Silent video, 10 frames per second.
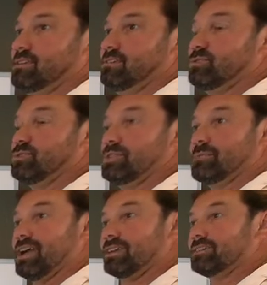usually
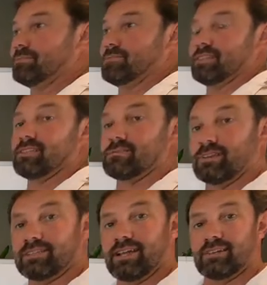buying something that's
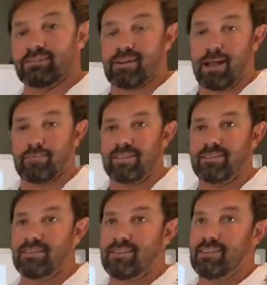run down and
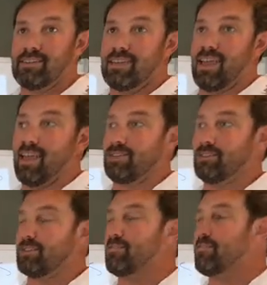crappy and
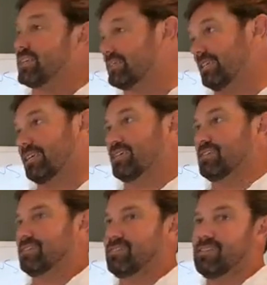you're fixing
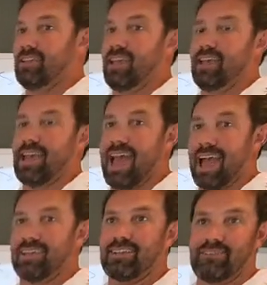it and
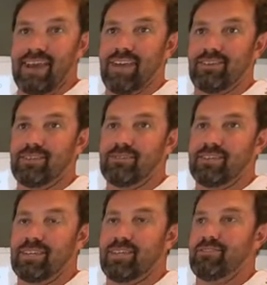adding value.
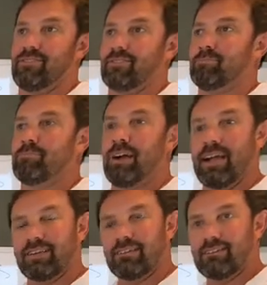And if you're
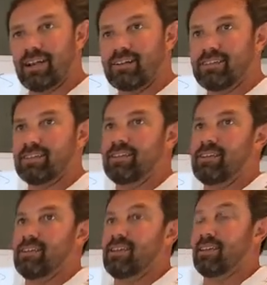buying correctly
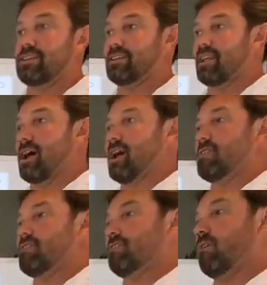and
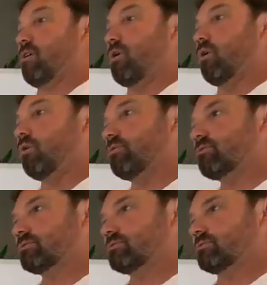not
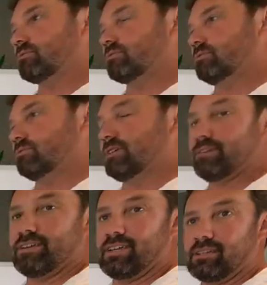over
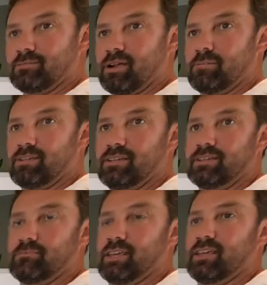renovating the
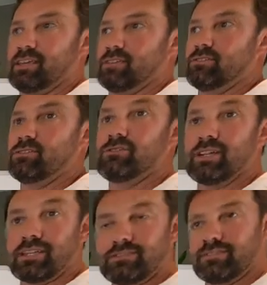property and making it too
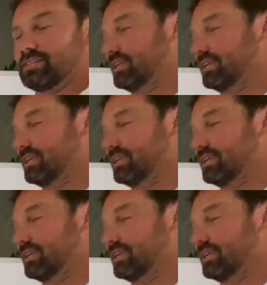nice for the